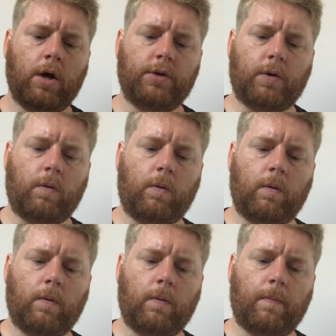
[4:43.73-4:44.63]
So
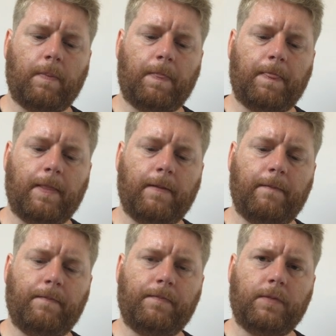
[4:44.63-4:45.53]

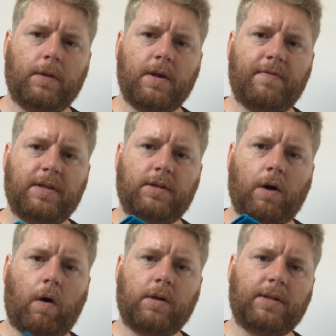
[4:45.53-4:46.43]
if it's a
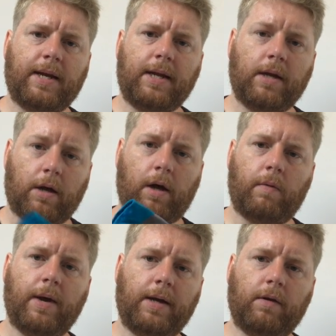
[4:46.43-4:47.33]
hot day, I'll
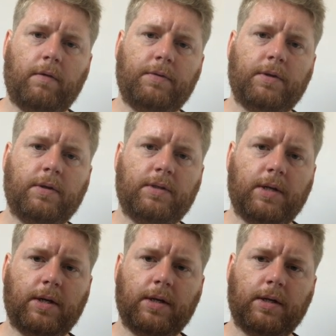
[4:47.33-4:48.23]
wear gloves to